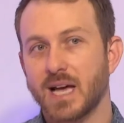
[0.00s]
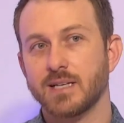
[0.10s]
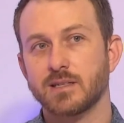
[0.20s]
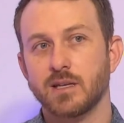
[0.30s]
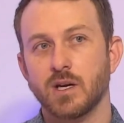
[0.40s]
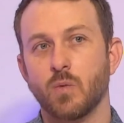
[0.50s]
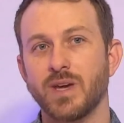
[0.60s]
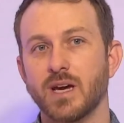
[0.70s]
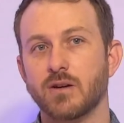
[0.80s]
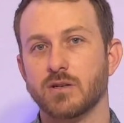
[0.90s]
but
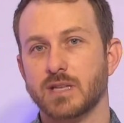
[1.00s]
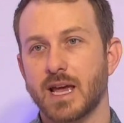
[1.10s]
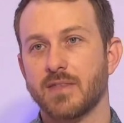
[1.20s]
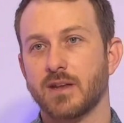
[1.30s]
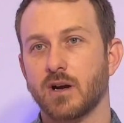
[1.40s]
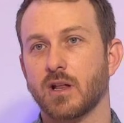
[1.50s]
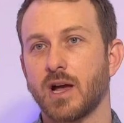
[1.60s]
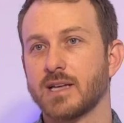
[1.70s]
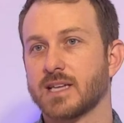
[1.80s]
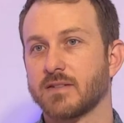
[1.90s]
we understand that our
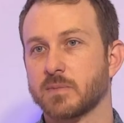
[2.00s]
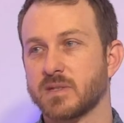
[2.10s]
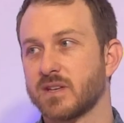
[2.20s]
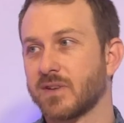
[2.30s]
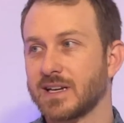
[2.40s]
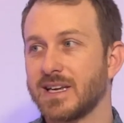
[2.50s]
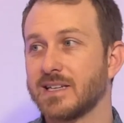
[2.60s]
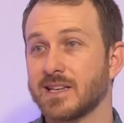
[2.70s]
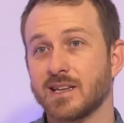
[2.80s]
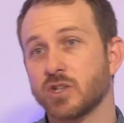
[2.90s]
clients have specific
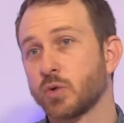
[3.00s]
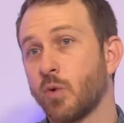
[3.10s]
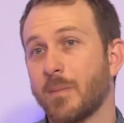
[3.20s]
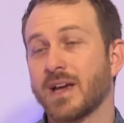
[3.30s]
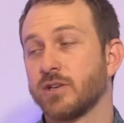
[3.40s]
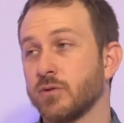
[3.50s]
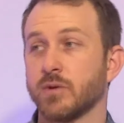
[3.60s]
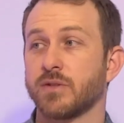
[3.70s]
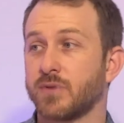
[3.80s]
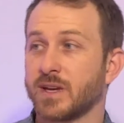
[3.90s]
needs and their tool might
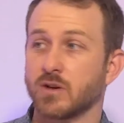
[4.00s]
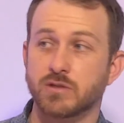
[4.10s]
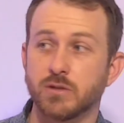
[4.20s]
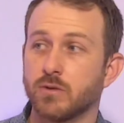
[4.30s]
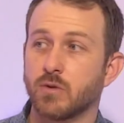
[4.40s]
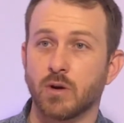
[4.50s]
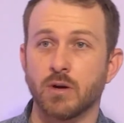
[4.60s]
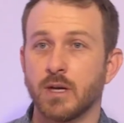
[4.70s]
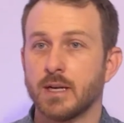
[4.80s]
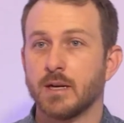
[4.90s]
do a thing or two
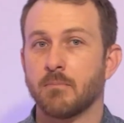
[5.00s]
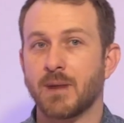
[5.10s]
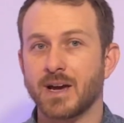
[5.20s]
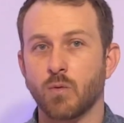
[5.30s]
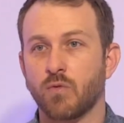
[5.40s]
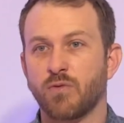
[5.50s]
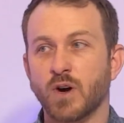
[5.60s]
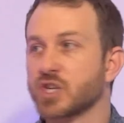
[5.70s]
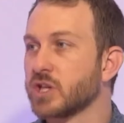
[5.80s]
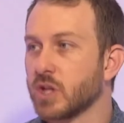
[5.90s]
or might
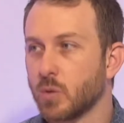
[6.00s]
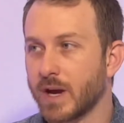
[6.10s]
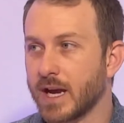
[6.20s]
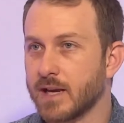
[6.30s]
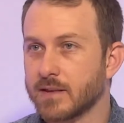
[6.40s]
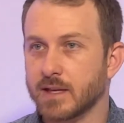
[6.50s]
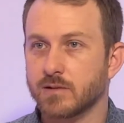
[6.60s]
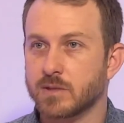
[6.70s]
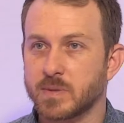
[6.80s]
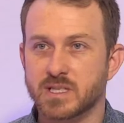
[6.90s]
function the way
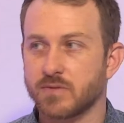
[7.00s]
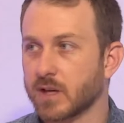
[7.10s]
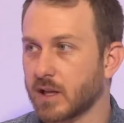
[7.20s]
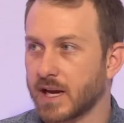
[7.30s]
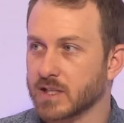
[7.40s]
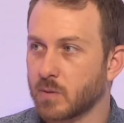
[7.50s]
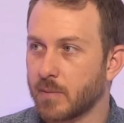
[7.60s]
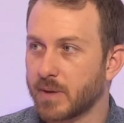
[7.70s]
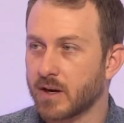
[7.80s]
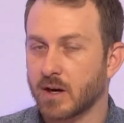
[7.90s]
that specific clients
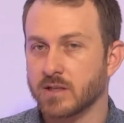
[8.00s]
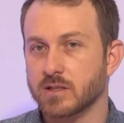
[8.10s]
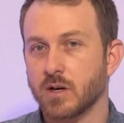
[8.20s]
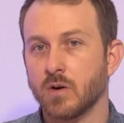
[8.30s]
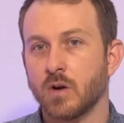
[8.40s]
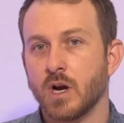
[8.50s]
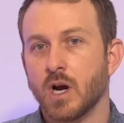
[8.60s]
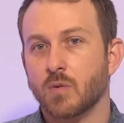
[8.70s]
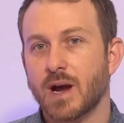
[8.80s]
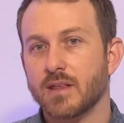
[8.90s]
want better. And so
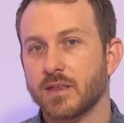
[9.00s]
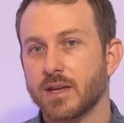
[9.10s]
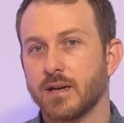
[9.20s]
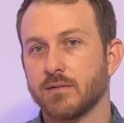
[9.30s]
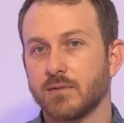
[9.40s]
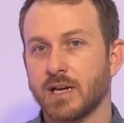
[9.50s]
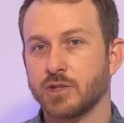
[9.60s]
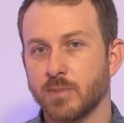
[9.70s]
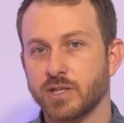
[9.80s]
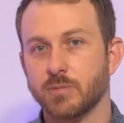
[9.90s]
rather than,
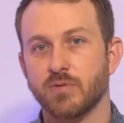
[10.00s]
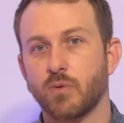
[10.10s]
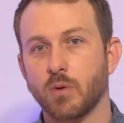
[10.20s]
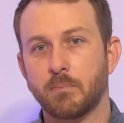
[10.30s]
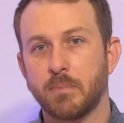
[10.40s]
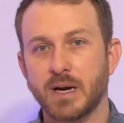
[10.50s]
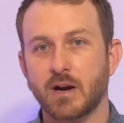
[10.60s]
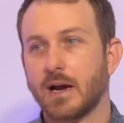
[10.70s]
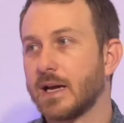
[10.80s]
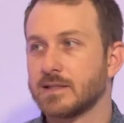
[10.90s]
as you mentioned before,
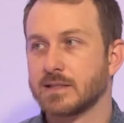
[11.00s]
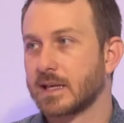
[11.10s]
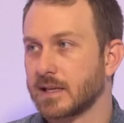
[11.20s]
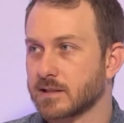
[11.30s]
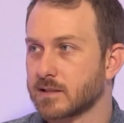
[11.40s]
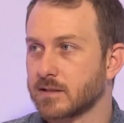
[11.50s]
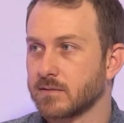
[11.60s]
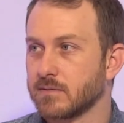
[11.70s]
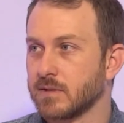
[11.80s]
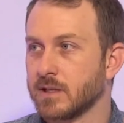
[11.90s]
butt our heads
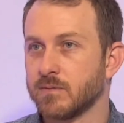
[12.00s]
against